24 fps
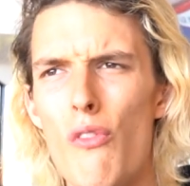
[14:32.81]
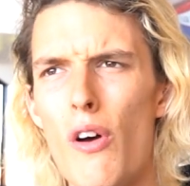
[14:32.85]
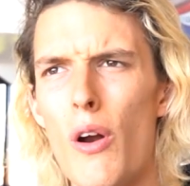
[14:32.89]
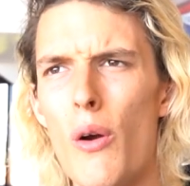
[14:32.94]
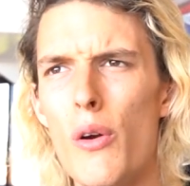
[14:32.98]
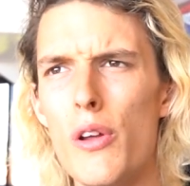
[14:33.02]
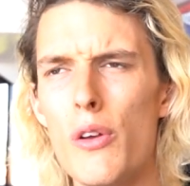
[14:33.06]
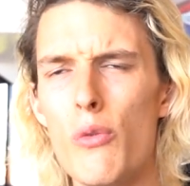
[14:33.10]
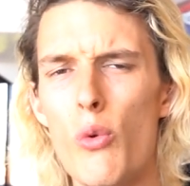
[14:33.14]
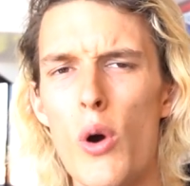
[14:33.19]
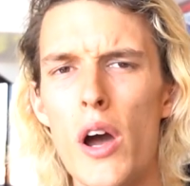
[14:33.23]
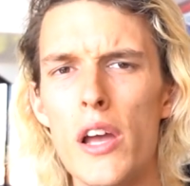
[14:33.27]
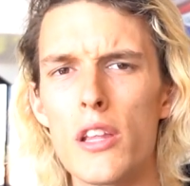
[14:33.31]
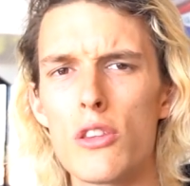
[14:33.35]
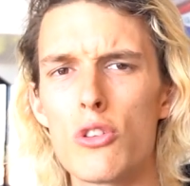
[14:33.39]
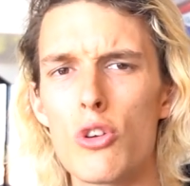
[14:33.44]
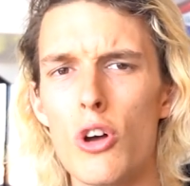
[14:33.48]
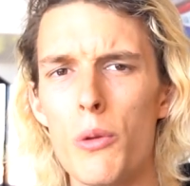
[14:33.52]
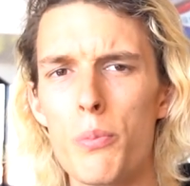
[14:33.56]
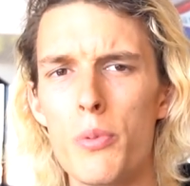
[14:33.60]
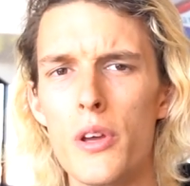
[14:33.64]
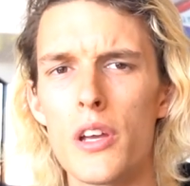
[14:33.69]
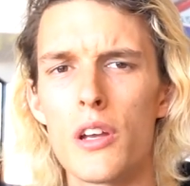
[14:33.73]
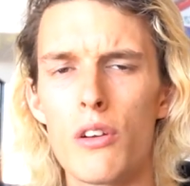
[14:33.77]
Very wide
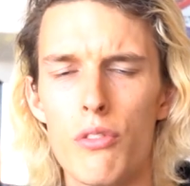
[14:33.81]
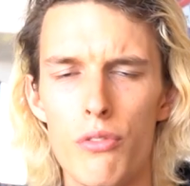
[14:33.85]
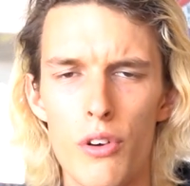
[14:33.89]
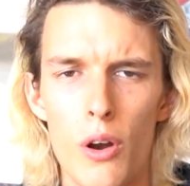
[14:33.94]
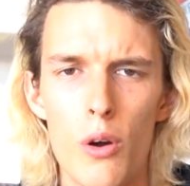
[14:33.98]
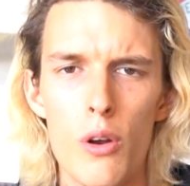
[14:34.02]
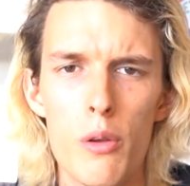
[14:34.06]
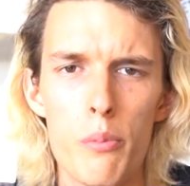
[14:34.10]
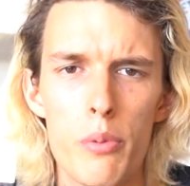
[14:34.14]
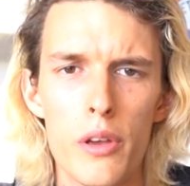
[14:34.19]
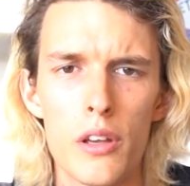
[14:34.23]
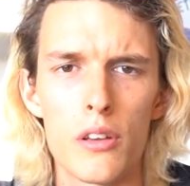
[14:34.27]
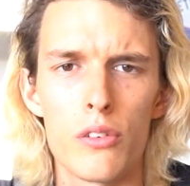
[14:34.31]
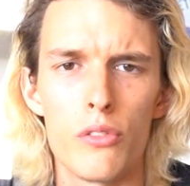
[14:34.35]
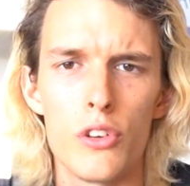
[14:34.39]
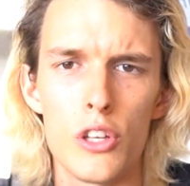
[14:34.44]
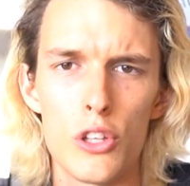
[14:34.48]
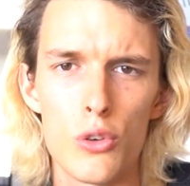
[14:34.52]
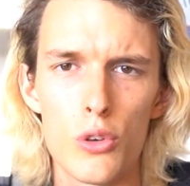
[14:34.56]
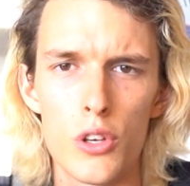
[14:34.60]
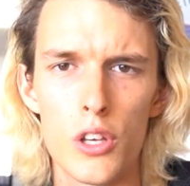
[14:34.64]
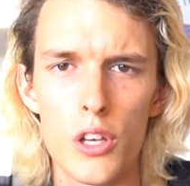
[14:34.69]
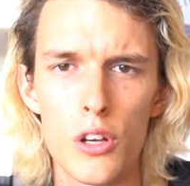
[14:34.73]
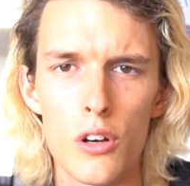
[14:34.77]
topic, very big
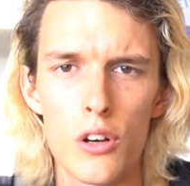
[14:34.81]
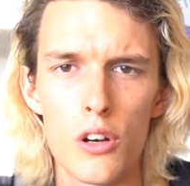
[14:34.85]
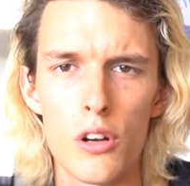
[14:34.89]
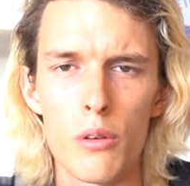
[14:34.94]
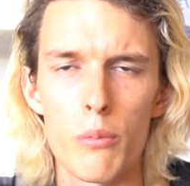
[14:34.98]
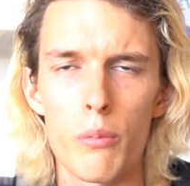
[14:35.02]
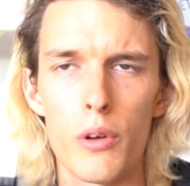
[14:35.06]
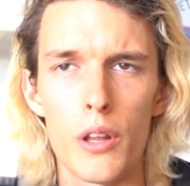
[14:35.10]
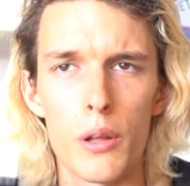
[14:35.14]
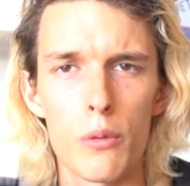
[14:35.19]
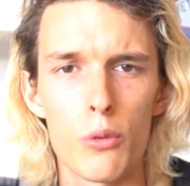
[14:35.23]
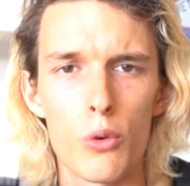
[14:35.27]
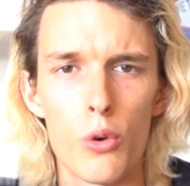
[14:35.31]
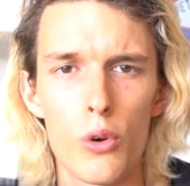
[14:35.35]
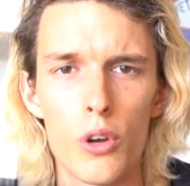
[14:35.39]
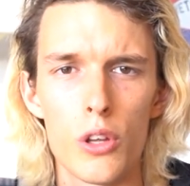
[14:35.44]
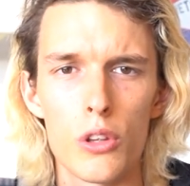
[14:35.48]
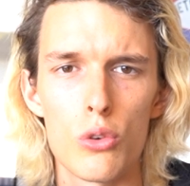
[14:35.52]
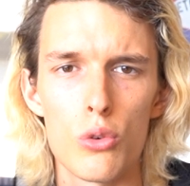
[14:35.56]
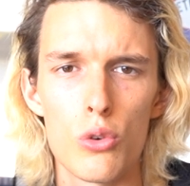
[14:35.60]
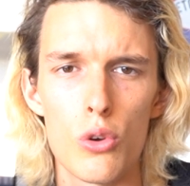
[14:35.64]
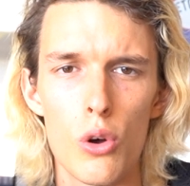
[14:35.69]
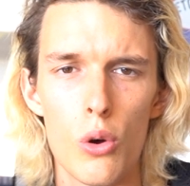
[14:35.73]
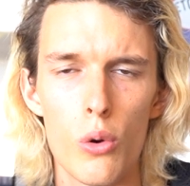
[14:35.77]
video here, but I'm
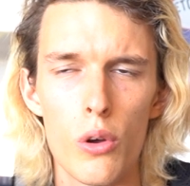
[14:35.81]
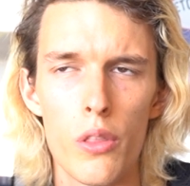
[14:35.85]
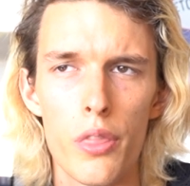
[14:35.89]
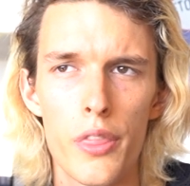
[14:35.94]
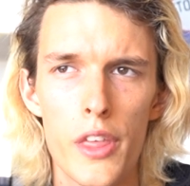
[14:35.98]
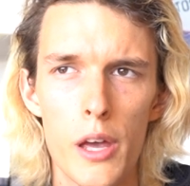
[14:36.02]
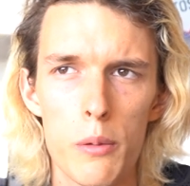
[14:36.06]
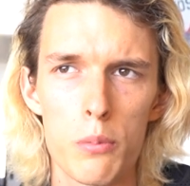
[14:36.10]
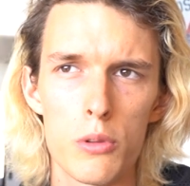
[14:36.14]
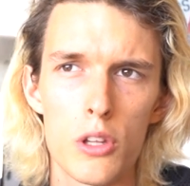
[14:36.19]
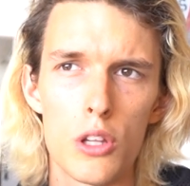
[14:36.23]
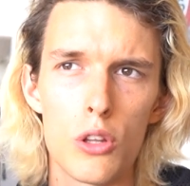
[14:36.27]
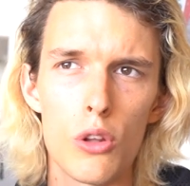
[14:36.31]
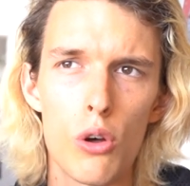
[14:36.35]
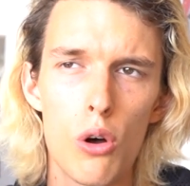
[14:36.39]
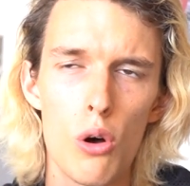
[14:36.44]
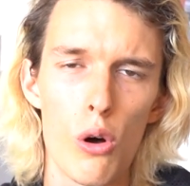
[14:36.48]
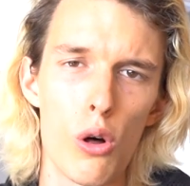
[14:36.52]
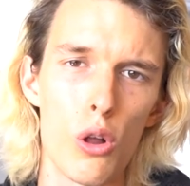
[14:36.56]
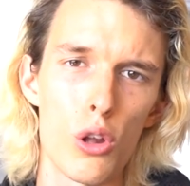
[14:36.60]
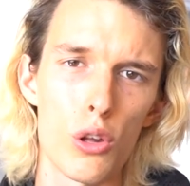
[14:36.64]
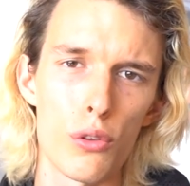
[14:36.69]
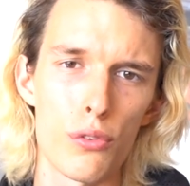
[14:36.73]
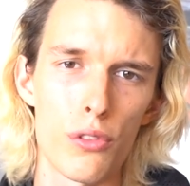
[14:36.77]
going to go in depth in
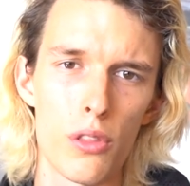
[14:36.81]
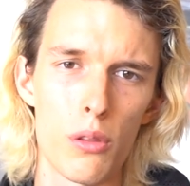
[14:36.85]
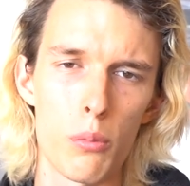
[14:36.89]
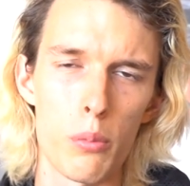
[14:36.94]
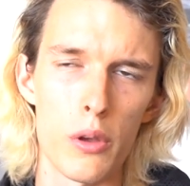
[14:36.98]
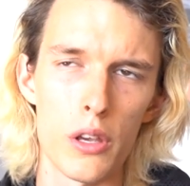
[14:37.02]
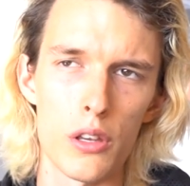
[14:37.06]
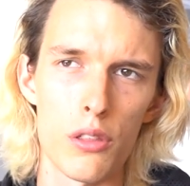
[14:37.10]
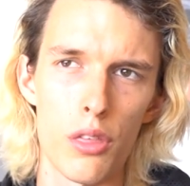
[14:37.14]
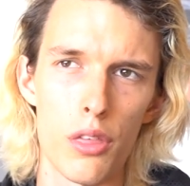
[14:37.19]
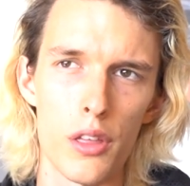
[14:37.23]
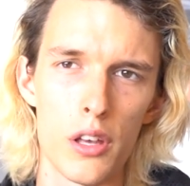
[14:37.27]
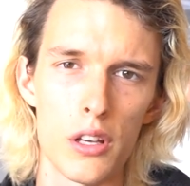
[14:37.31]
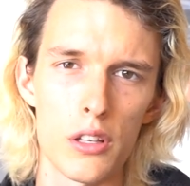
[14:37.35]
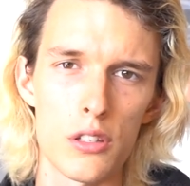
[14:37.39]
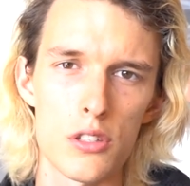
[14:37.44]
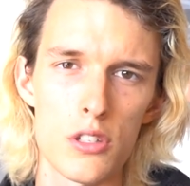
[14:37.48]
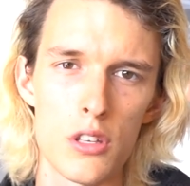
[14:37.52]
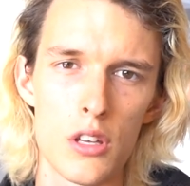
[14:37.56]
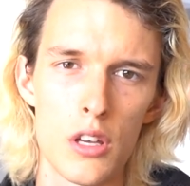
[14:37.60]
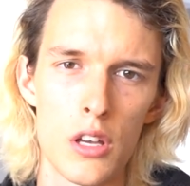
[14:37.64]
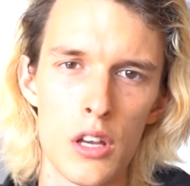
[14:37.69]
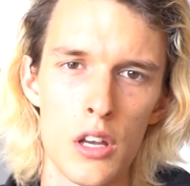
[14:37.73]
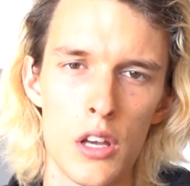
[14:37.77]
all of the big things,
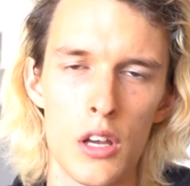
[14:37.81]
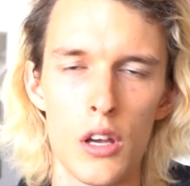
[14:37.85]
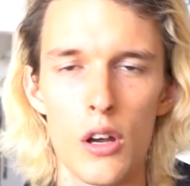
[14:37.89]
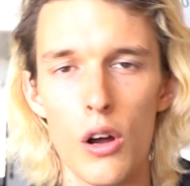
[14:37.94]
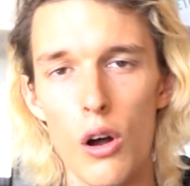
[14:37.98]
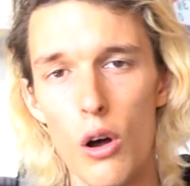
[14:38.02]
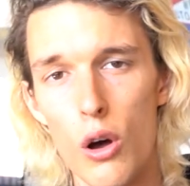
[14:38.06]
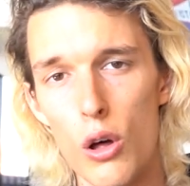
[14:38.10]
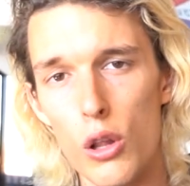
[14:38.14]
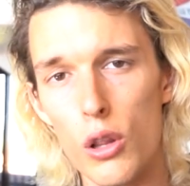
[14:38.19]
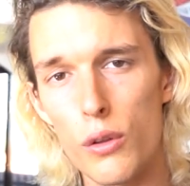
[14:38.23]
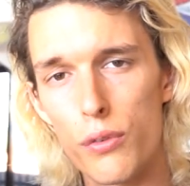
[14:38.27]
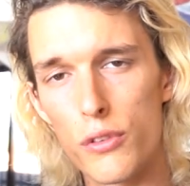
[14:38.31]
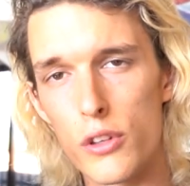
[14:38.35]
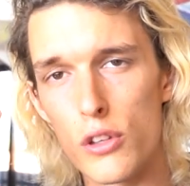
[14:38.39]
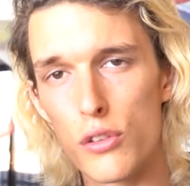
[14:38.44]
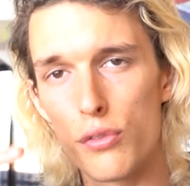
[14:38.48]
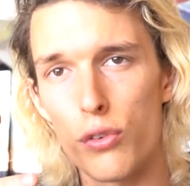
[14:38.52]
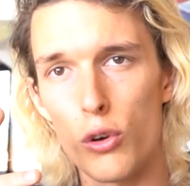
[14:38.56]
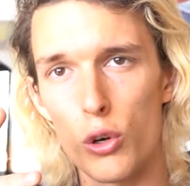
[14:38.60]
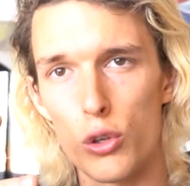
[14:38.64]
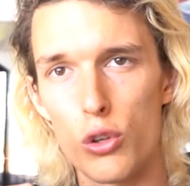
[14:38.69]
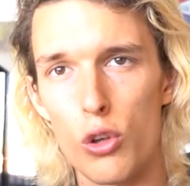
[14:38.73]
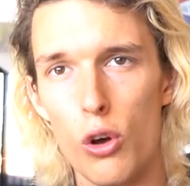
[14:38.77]
all of these
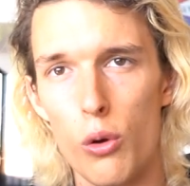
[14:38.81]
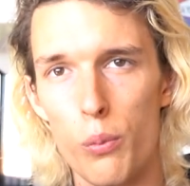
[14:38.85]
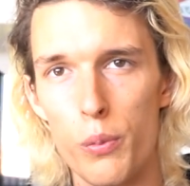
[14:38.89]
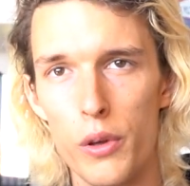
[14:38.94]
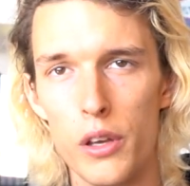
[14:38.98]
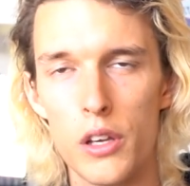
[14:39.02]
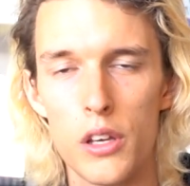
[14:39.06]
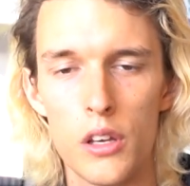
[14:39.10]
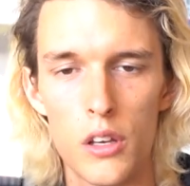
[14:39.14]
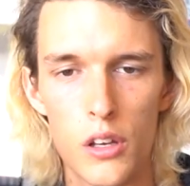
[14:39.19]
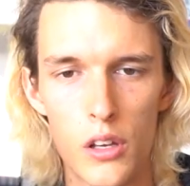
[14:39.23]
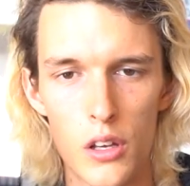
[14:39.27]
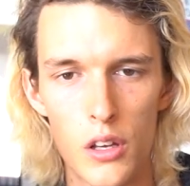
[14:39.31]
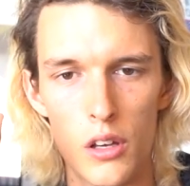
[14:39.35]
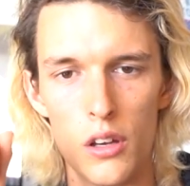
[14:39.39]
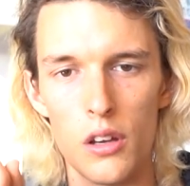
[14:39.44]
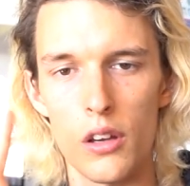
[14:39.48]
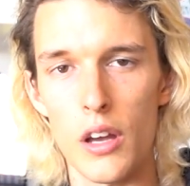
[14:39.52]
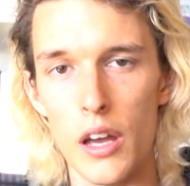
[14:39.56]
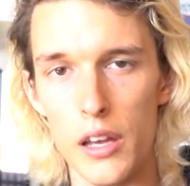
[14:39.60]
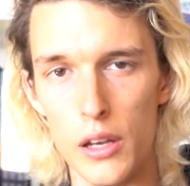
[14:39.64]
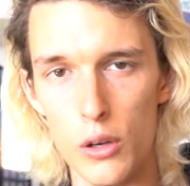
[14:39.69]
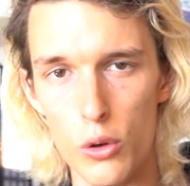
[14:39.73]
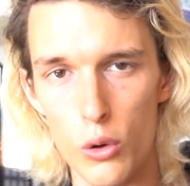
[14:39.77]
4 topics.
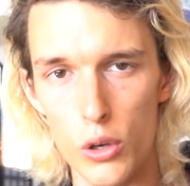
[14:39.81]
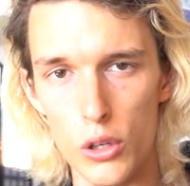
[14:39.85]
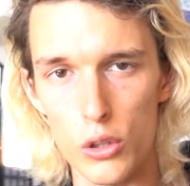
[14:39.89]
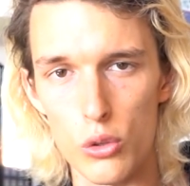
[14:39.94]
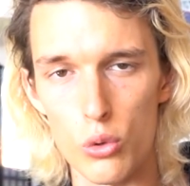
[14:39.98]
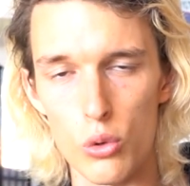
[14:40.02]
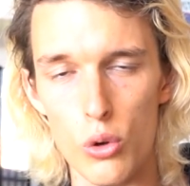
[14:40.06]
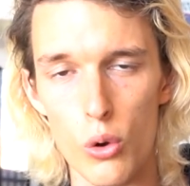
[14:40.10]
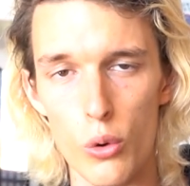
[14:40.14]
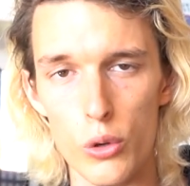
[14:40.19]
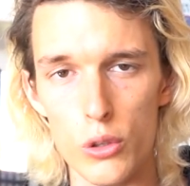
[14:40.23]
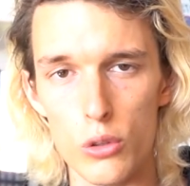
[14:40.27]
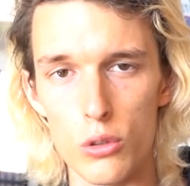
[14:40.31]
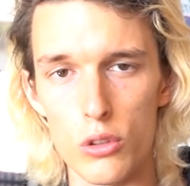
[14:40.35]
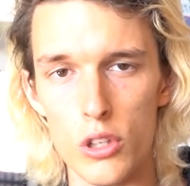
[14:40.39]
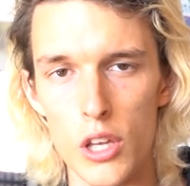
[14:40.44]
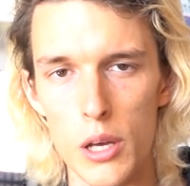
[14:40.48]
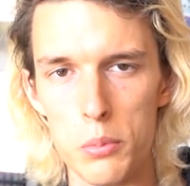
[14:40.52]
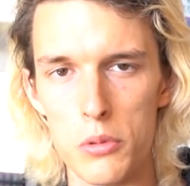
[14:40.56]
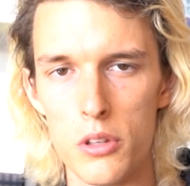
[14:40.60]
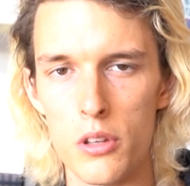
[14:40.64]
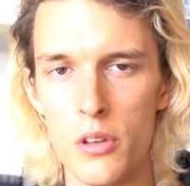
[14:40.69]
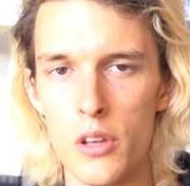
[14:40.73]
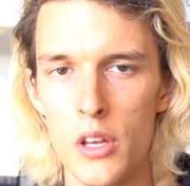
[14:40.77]
I'm going to go into
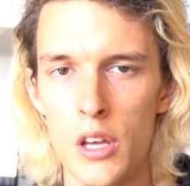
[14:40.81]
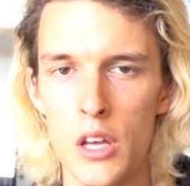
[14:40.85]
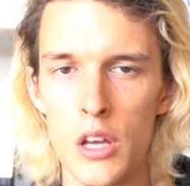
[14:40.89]
depth